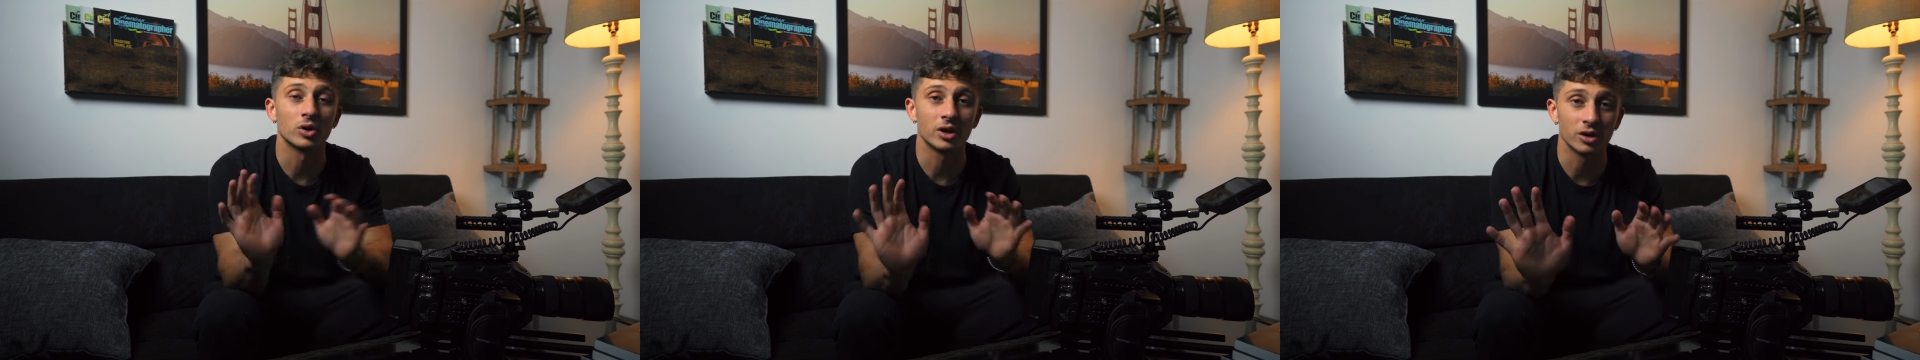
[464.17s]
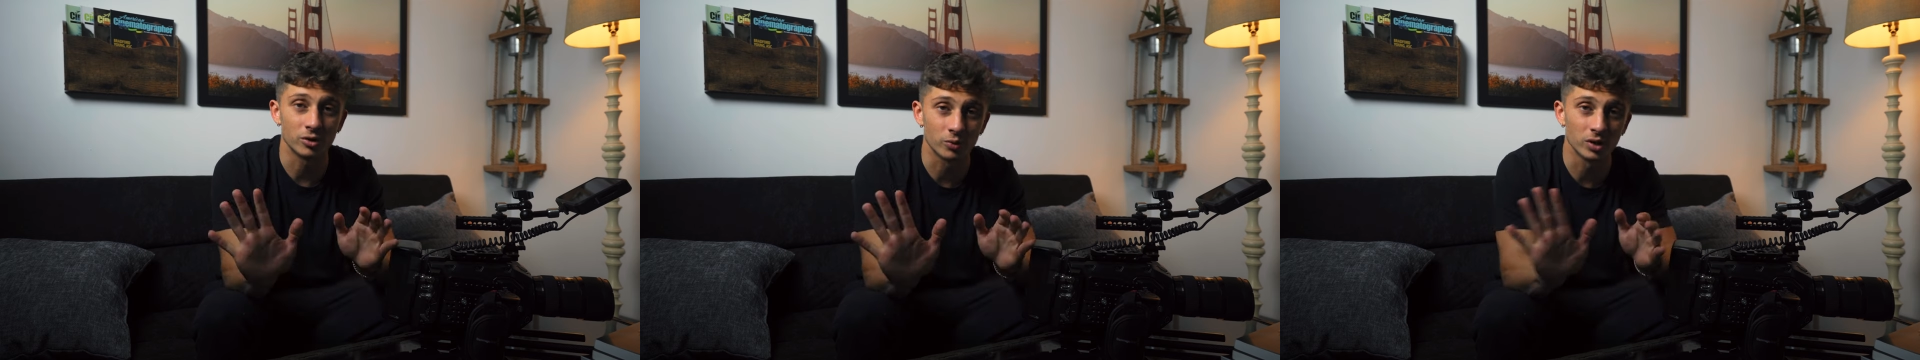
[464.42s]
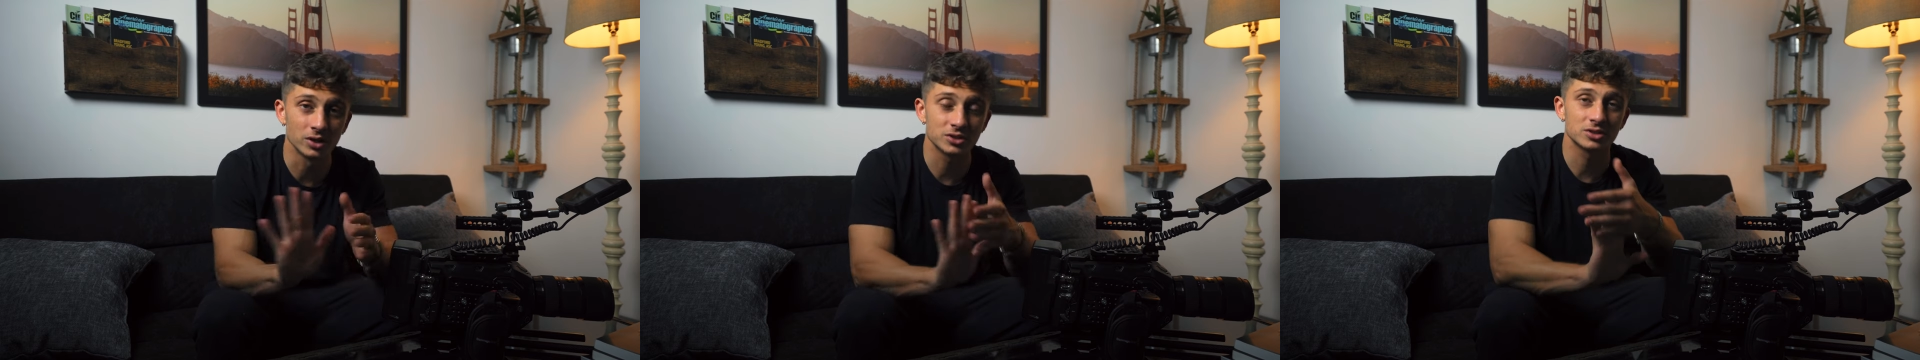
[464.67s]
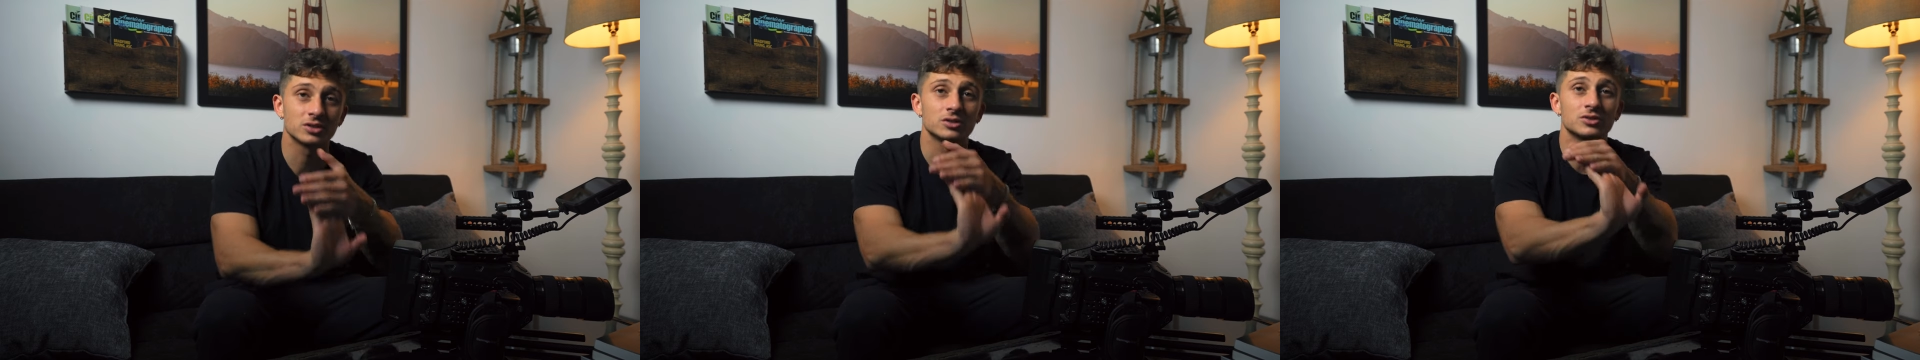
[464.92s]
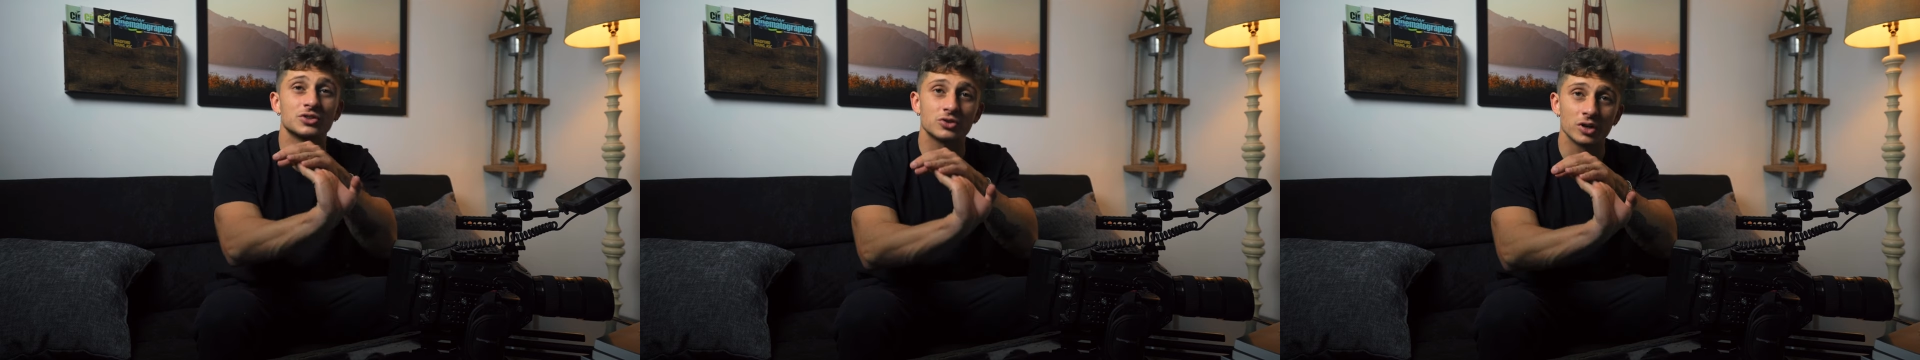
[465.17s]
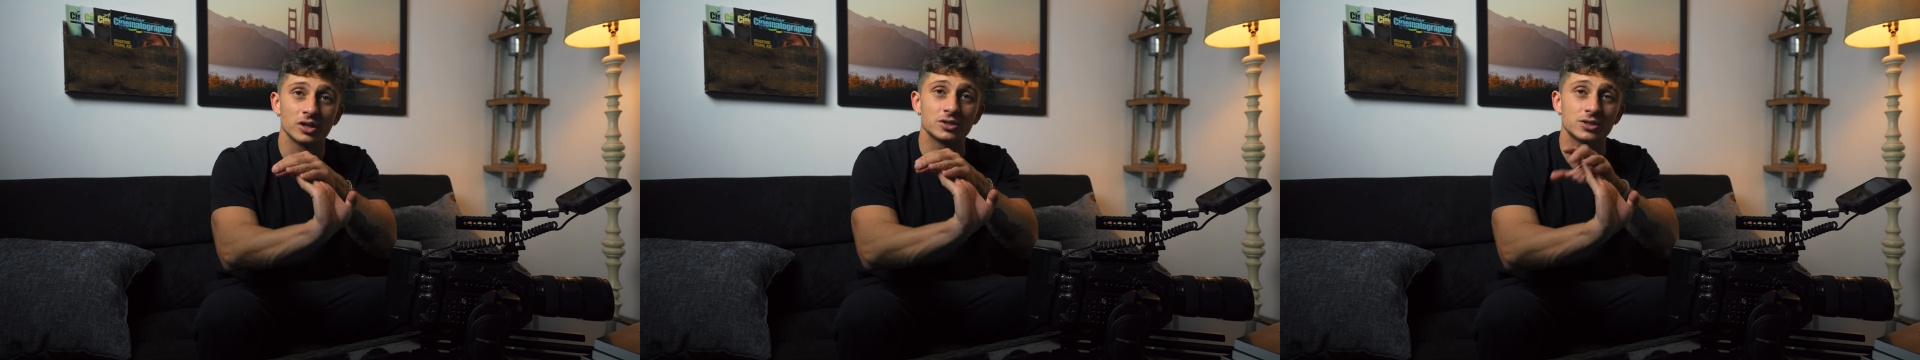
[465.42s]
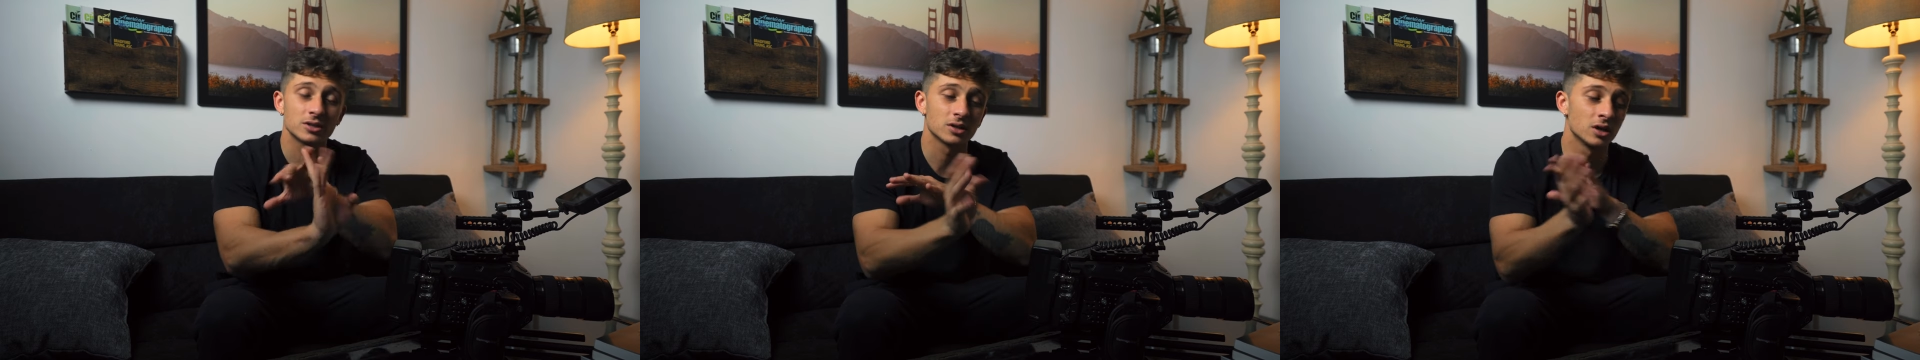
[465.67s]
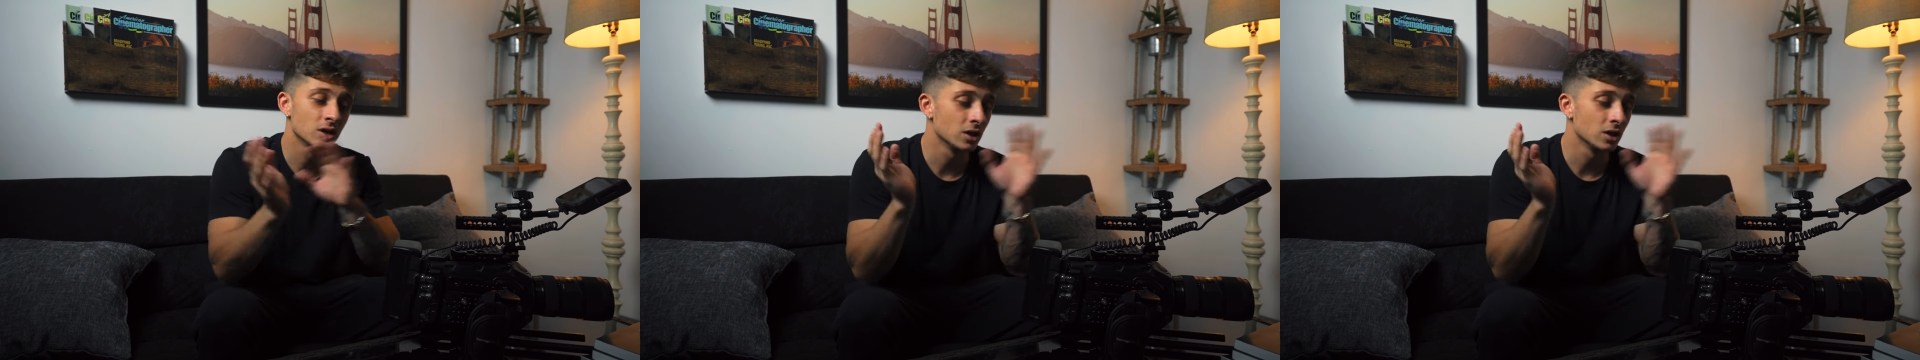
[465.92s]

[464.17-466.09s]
work out your wrists, stretch,